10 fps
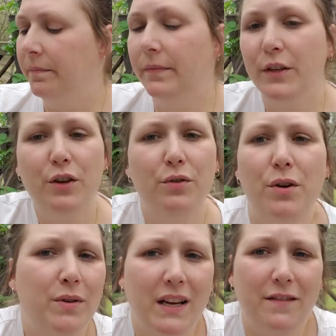You
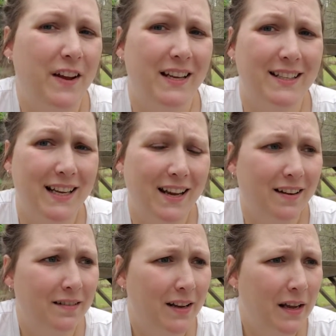don't need
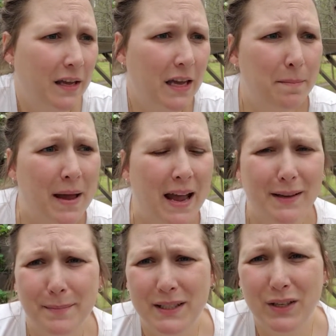fancy heat
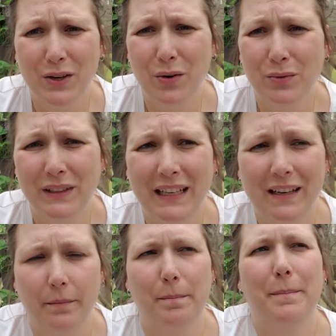mats. You don't need
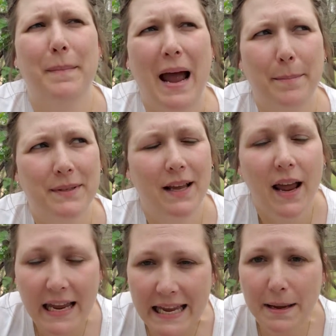
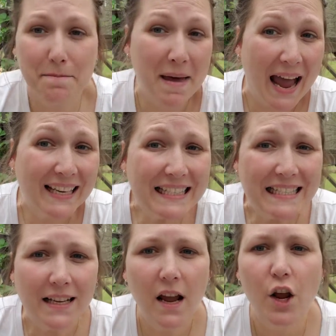heat mats.